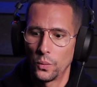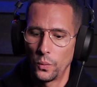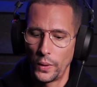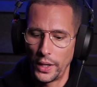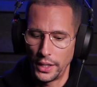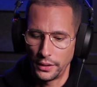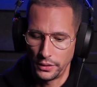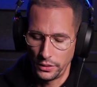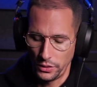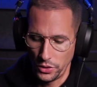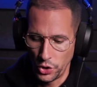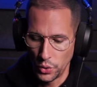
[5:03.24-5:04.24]
when
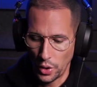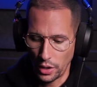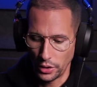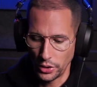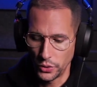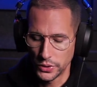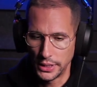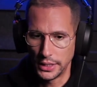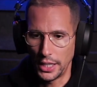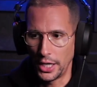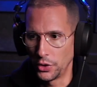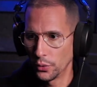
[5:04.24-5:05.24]
you are
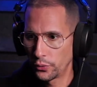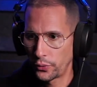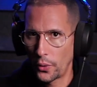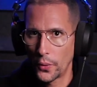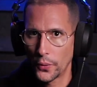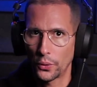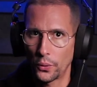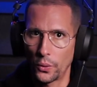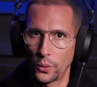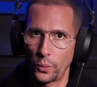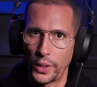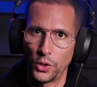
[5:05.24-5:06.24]
using a new phone,
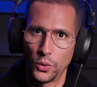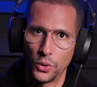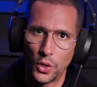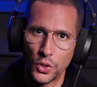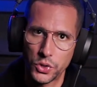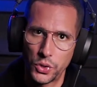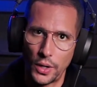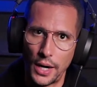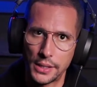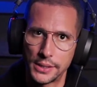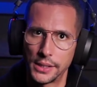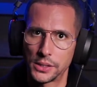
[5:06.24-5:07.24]
or when you lost your
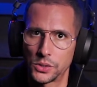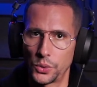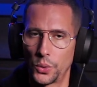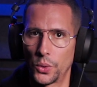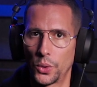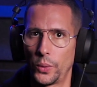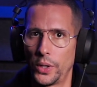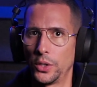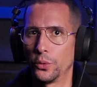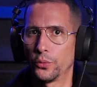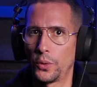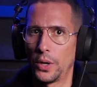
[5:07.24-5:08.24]
access, or when
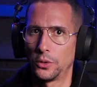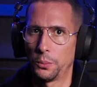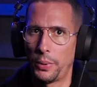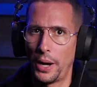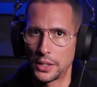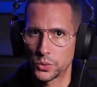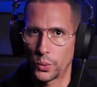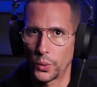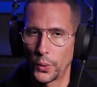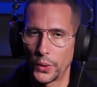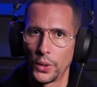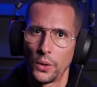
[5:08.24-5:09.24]
you forgot your
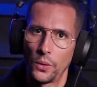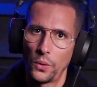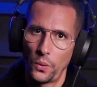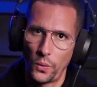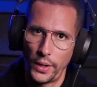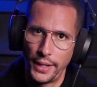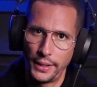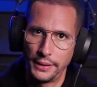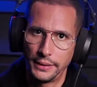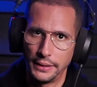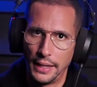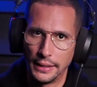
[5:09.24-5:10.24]
password, or
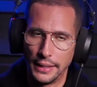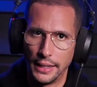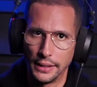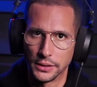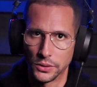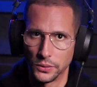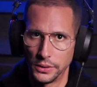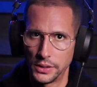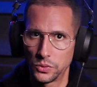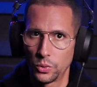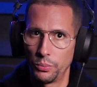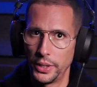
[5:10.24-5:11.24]
anything like that. So
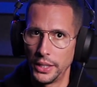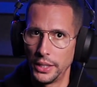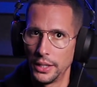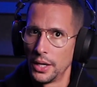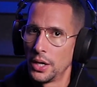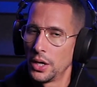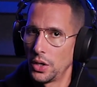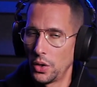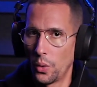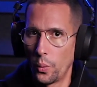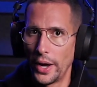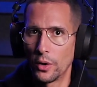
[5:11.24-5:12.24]
this will be
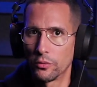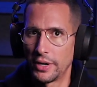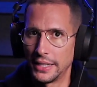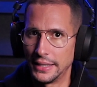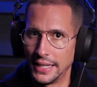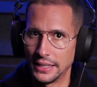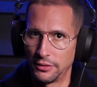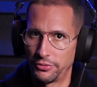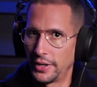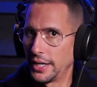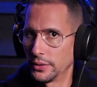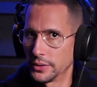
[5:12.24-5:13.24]
your way of
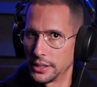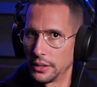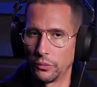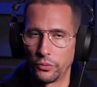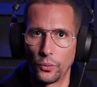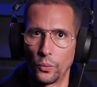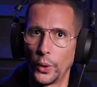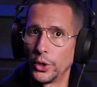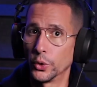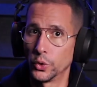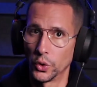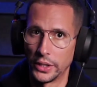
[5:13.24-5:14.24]
identifying yourself when
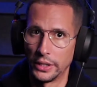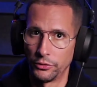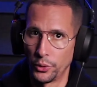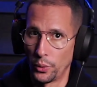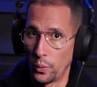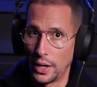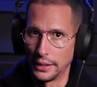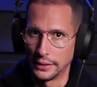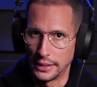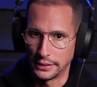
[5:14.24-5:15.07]
you don't have your wallet